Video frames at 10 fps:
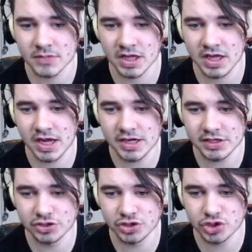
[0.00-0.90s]
Any
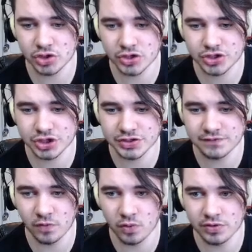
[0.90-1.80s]
instructions
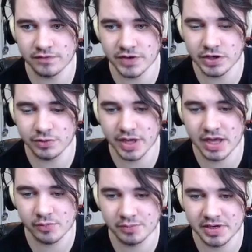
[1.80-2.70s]
for the video
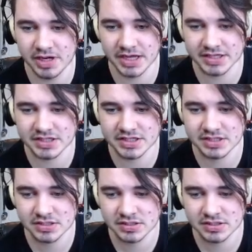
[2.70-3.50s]
game would be nice.